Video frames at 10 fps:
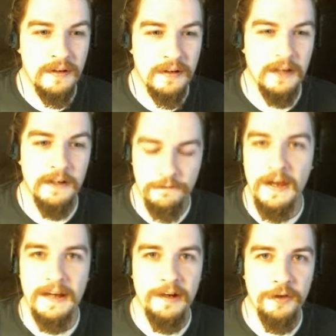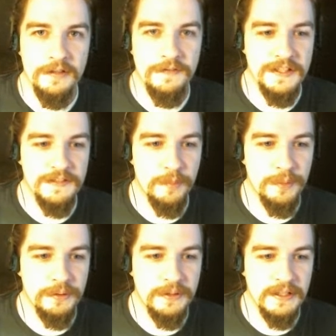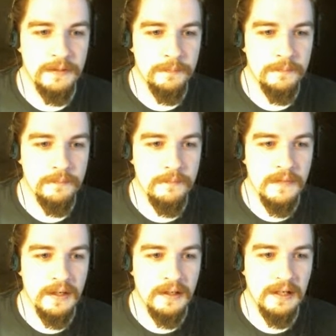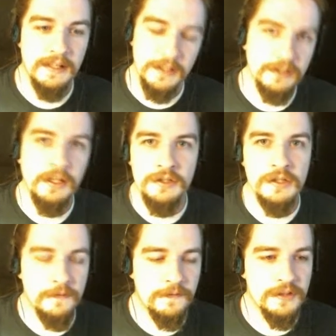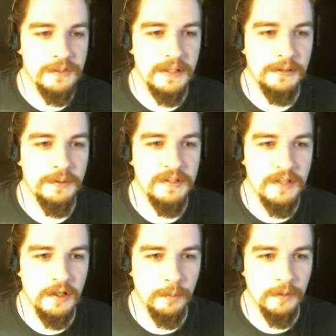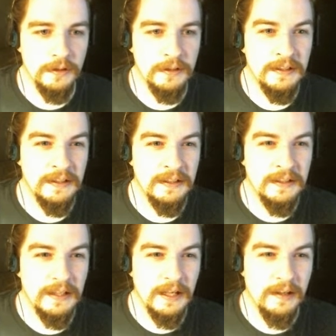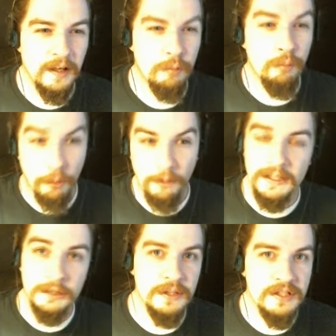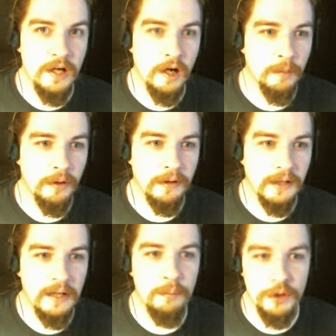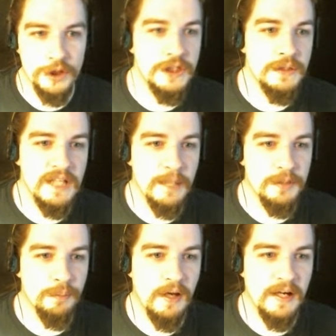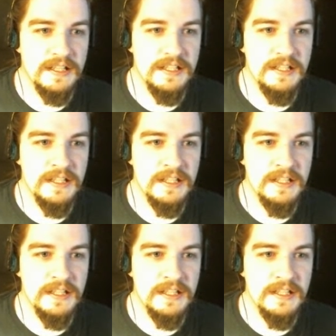and then flat health and defensive ability. And then you can also go for some increased armor, and then more increased armor and more shield damage blocked,